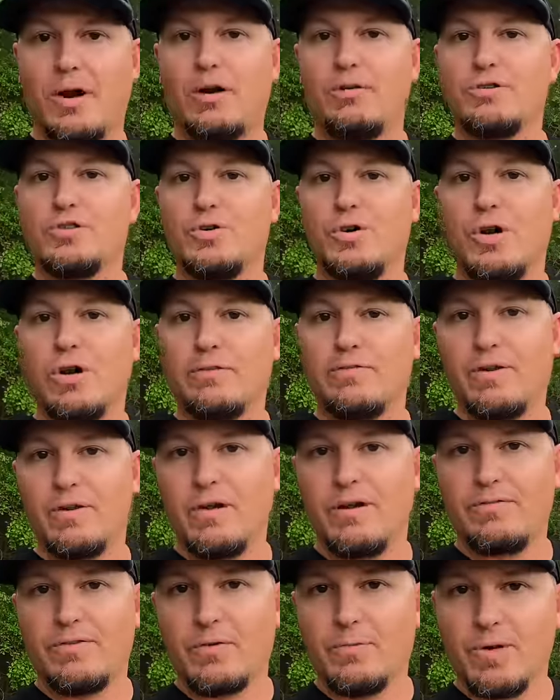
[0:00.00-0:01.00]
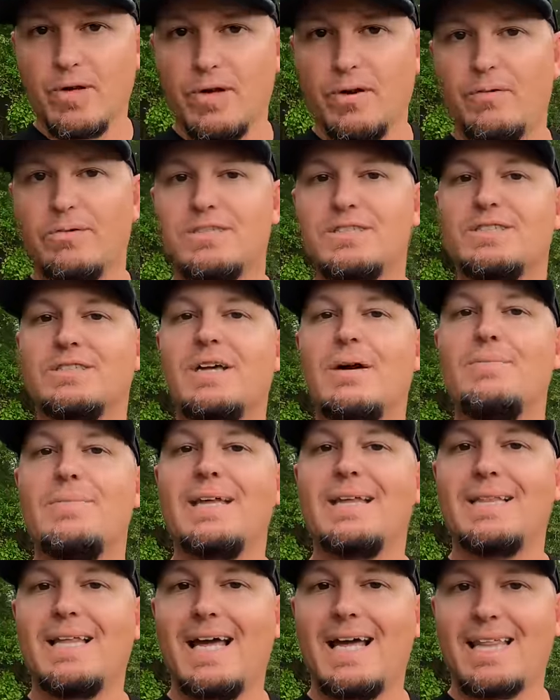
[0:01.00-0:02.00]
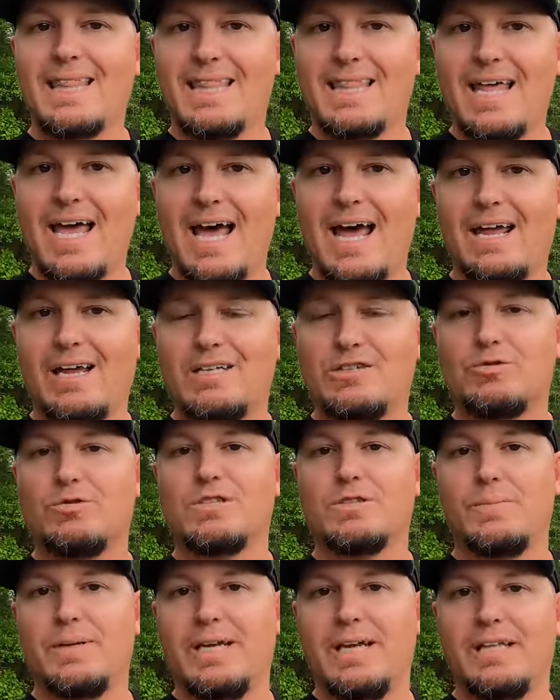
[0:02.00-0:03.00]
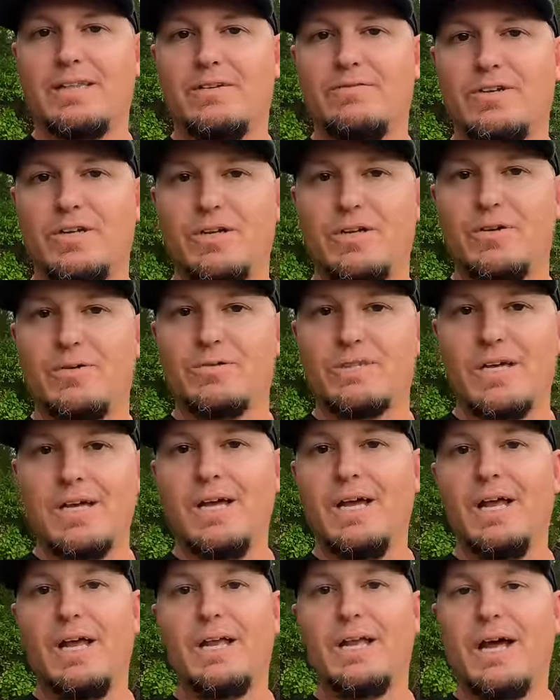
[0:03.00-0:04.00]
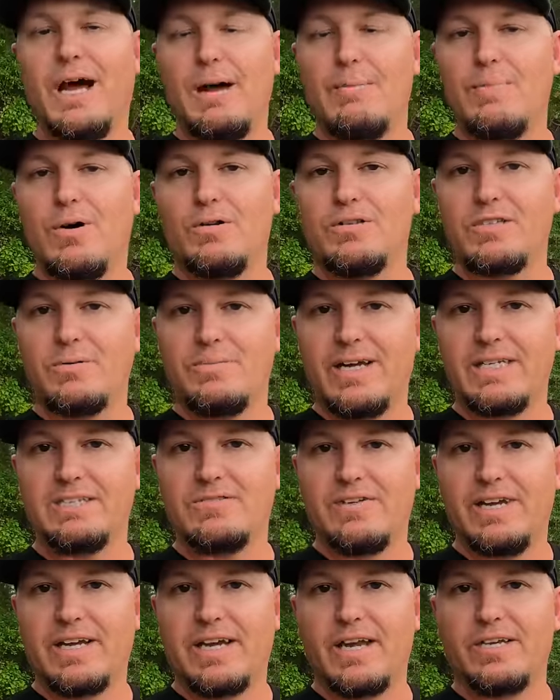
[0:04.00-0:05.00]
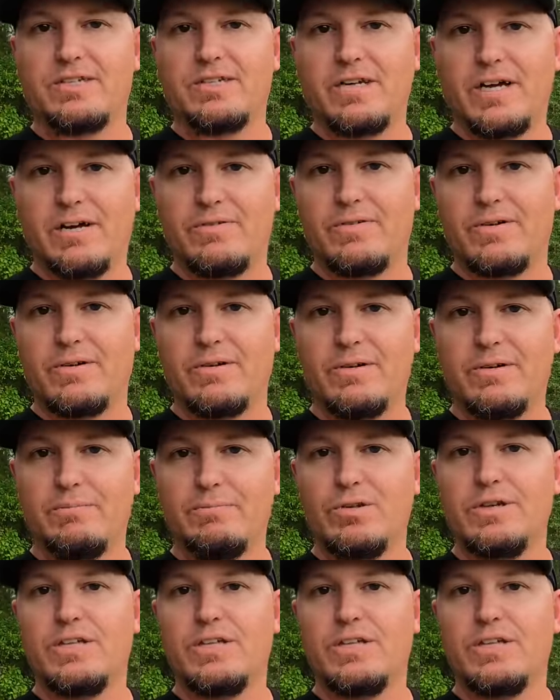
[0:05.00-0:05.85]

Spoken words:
Our truck fell off the road. Something like that is what's gonna be getting the views. Not most amazing vacation ever.